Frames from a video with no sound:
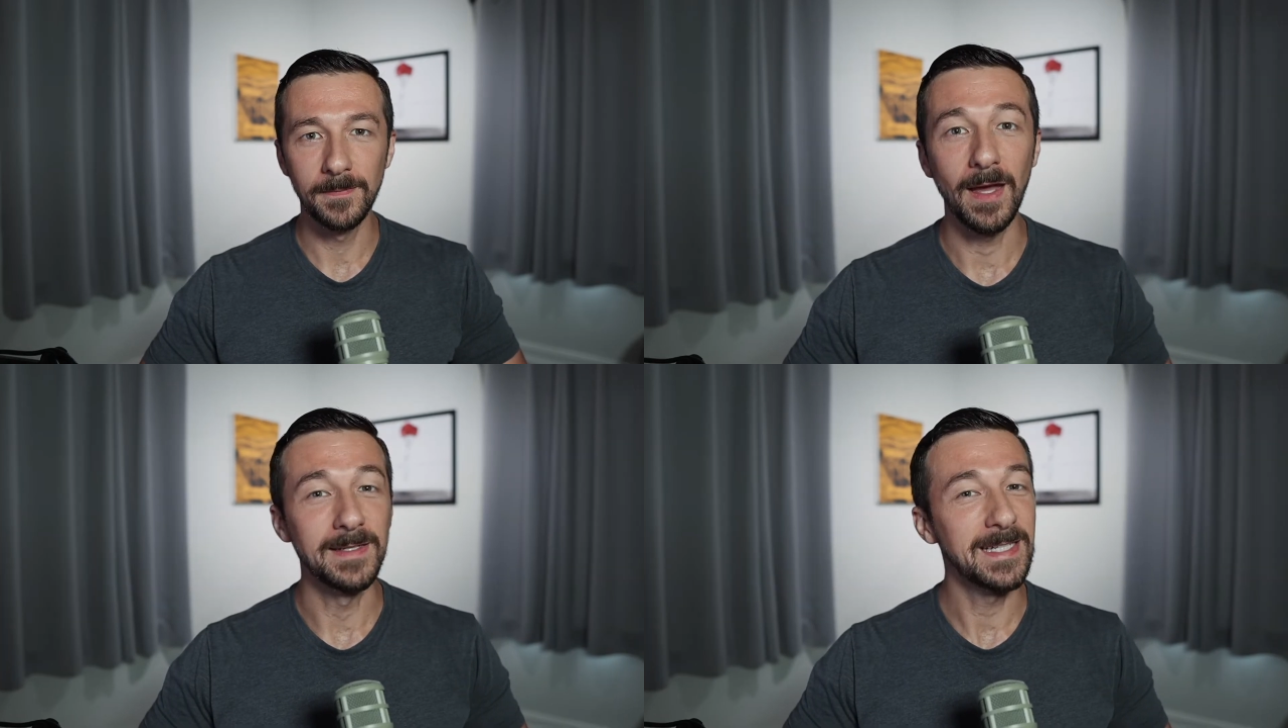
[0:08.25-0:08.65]

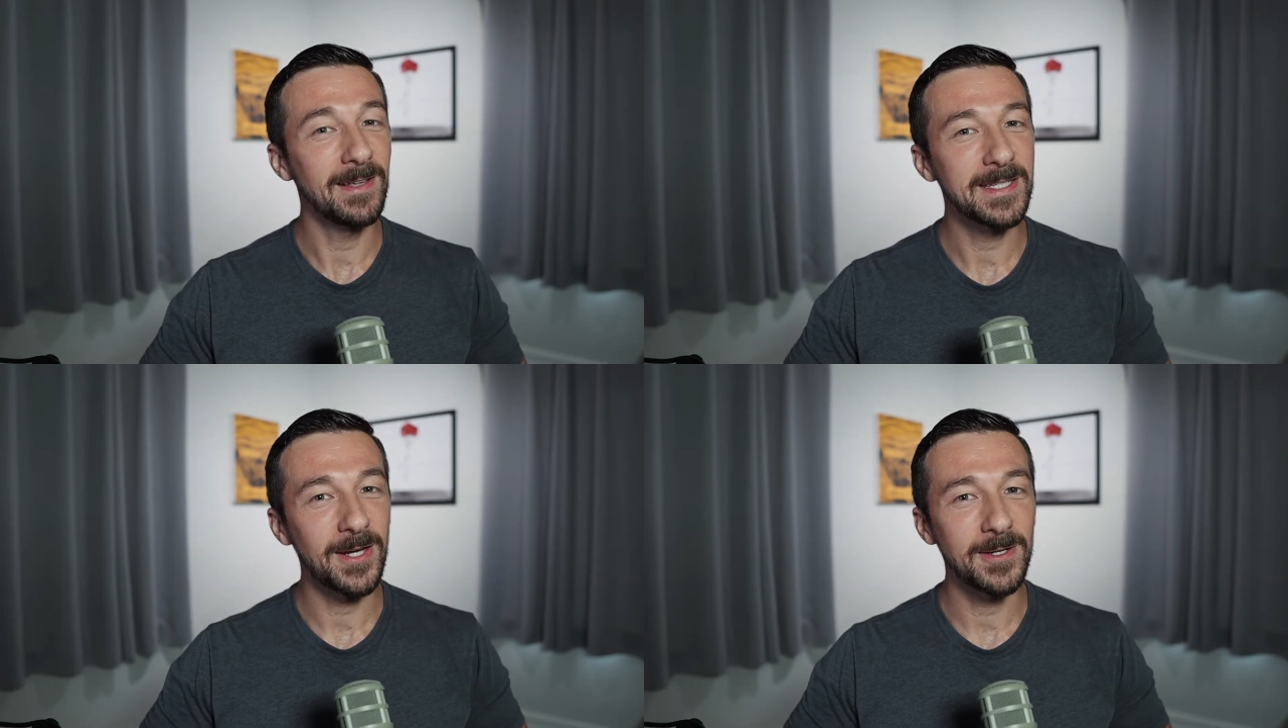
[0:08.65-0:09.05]
until
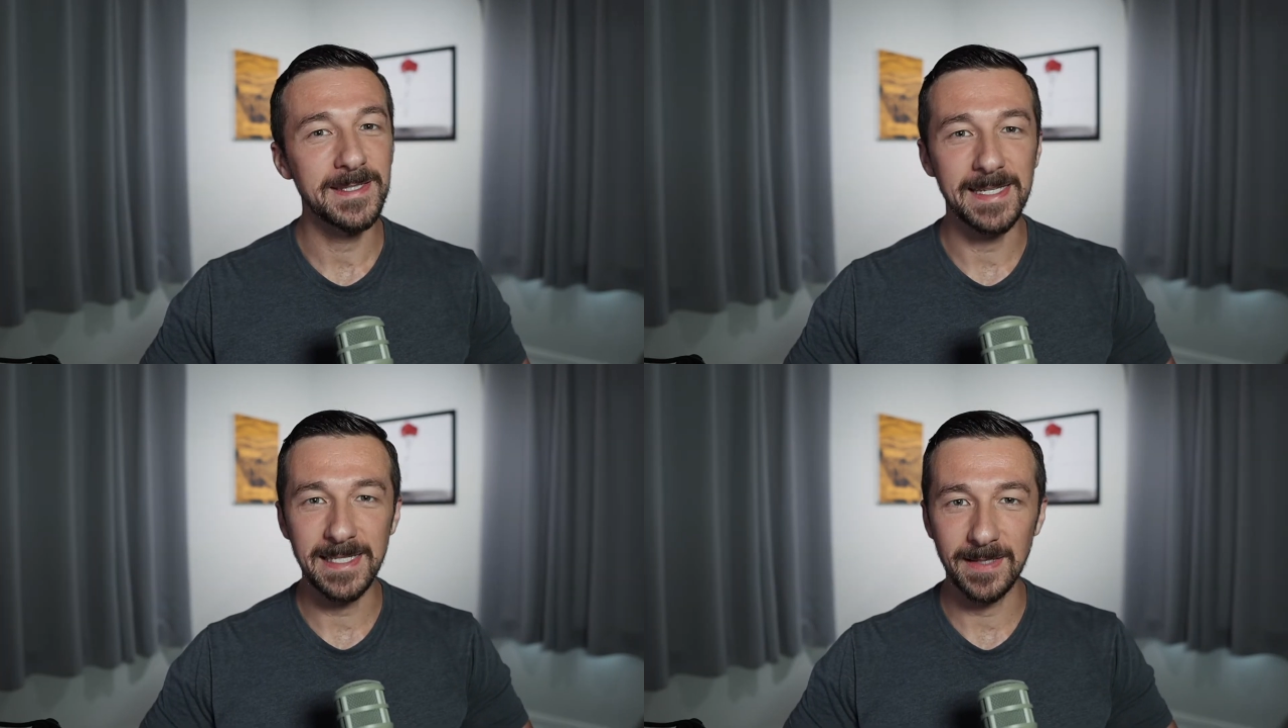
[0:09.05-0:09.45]
I started
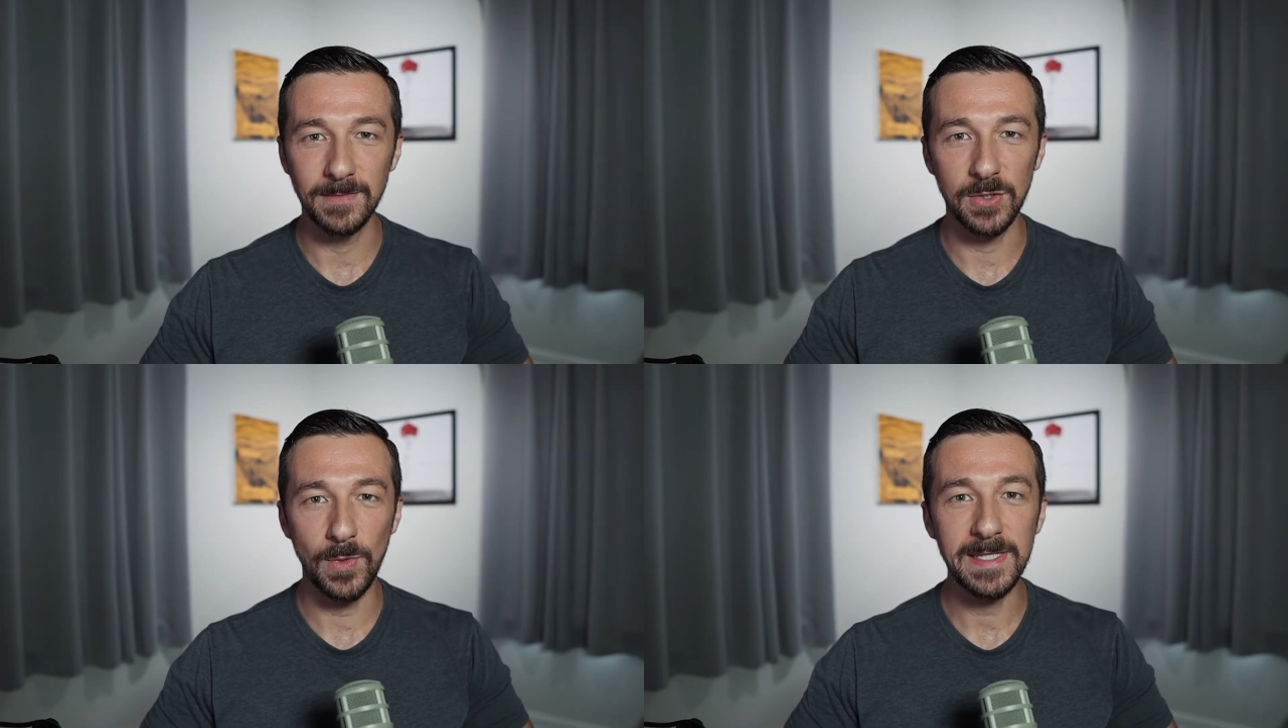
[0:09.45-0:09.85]
seeing some
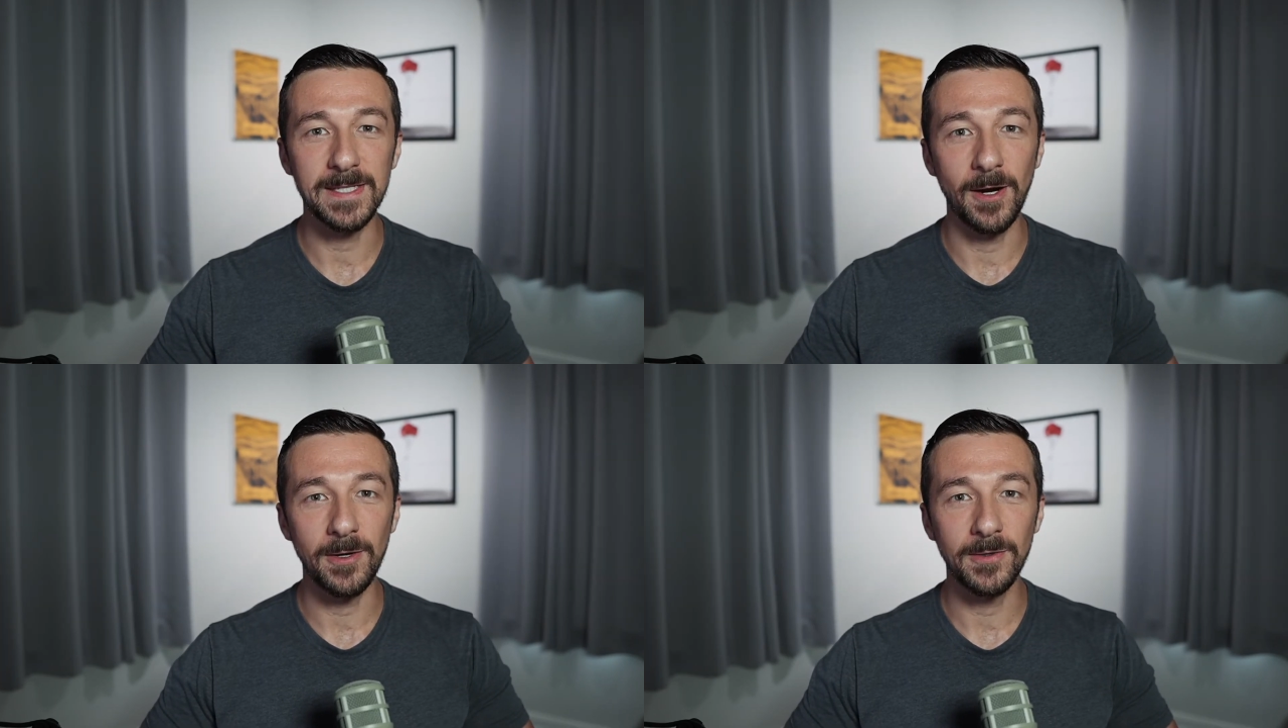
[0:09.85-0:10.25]
tweets
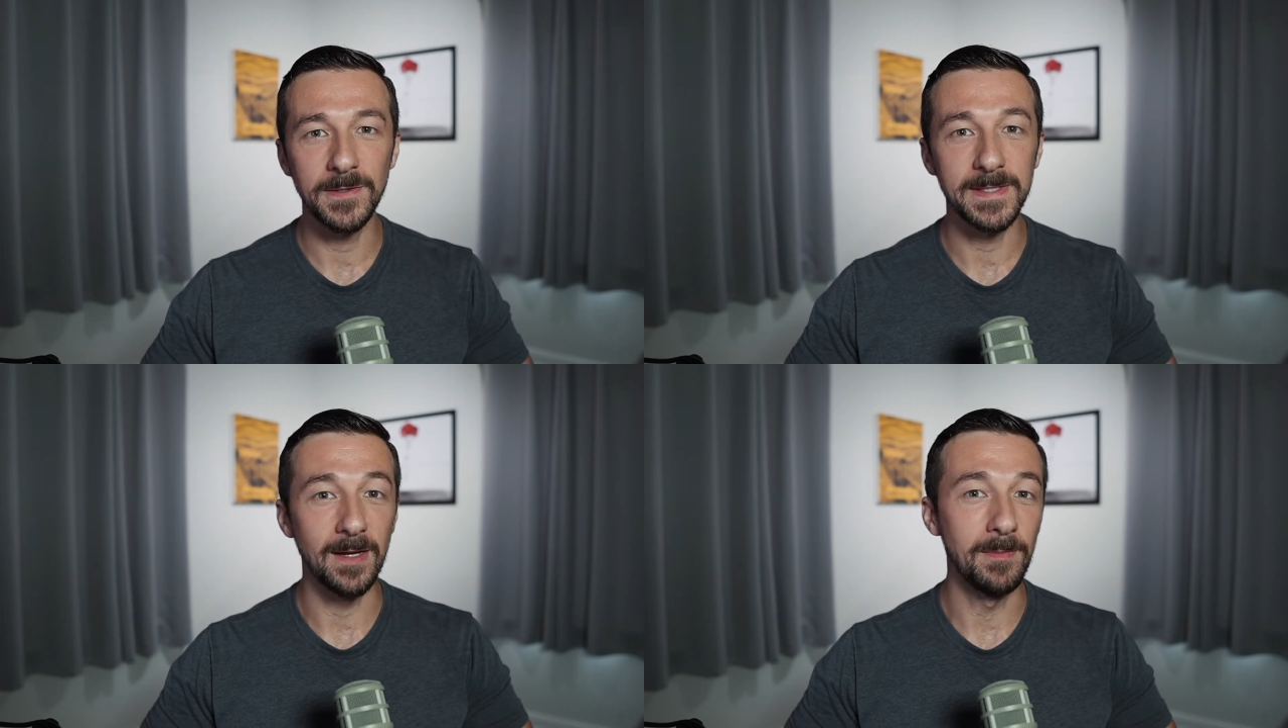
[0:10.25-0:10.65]
and
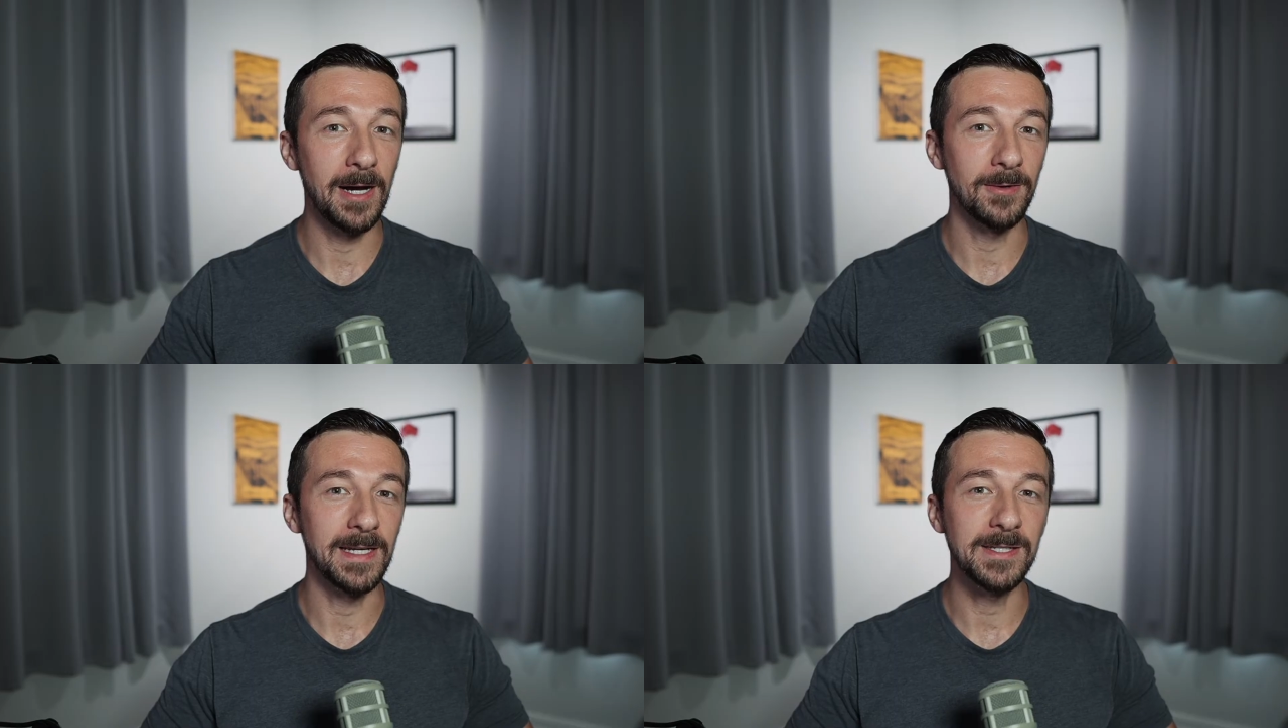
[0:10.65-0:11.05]
articles
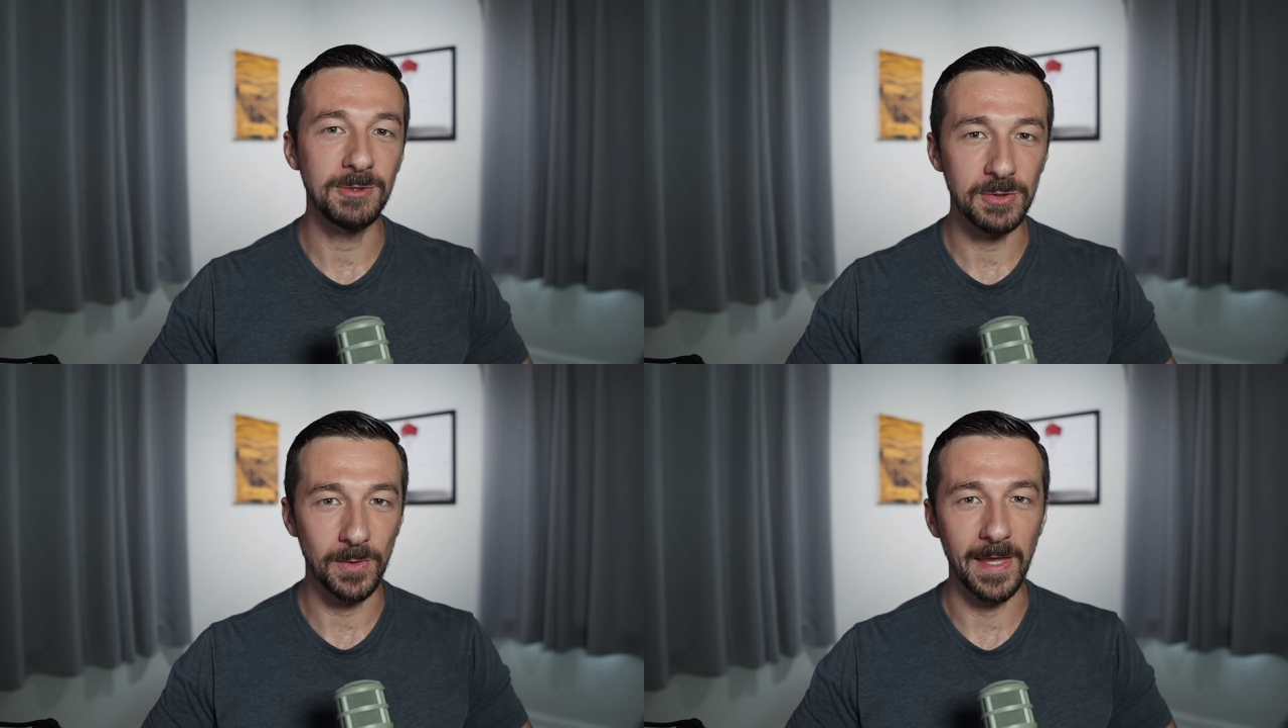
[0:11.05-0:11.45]
about
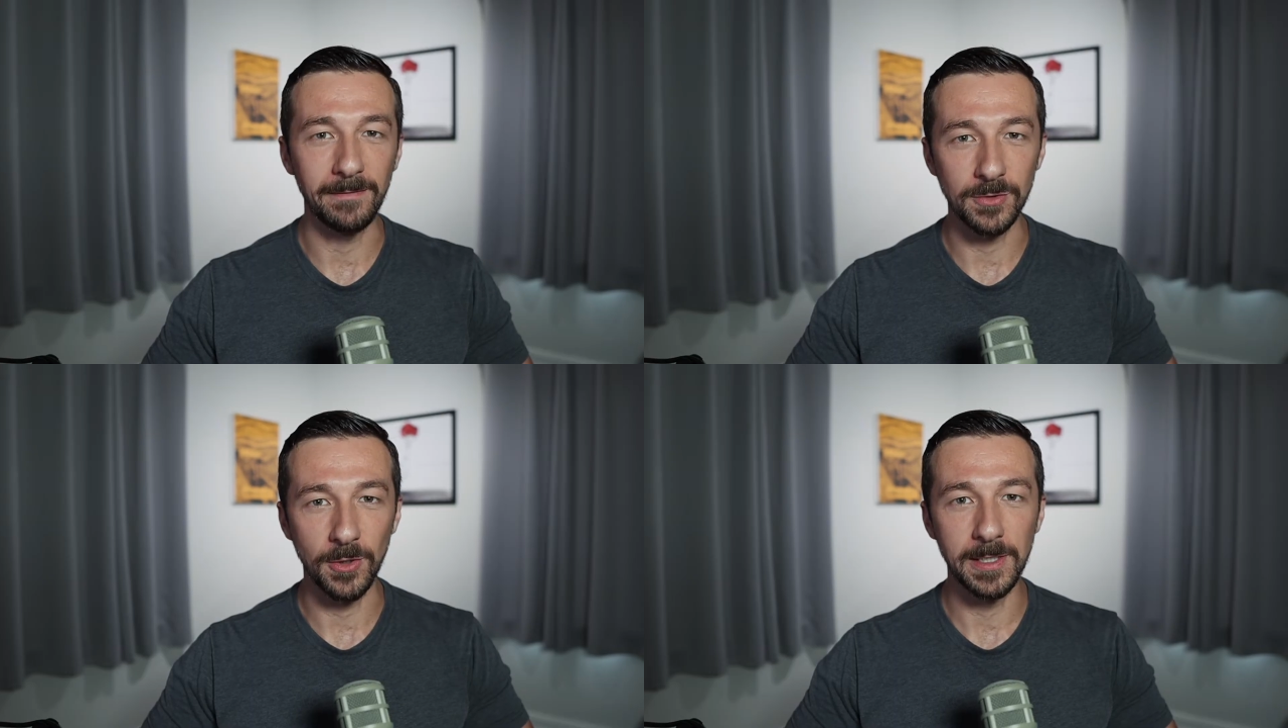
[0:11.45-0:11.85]
issues with
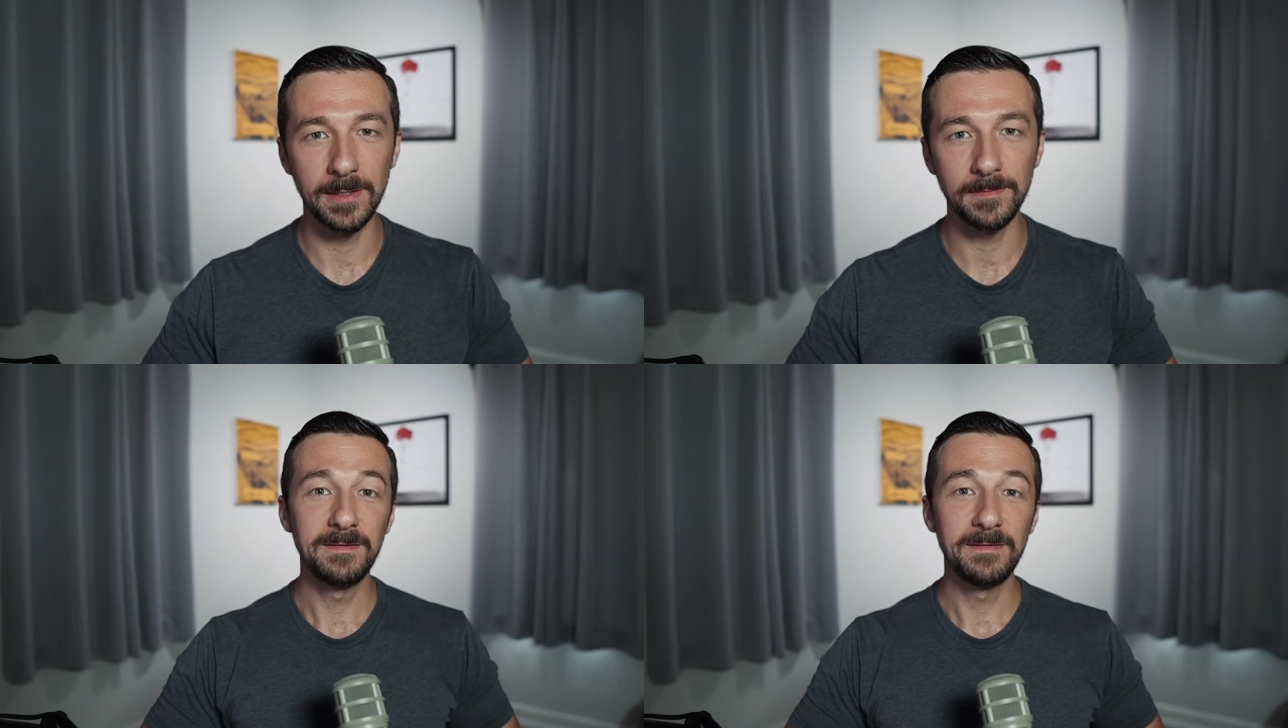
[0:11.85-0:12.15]
F-Droid.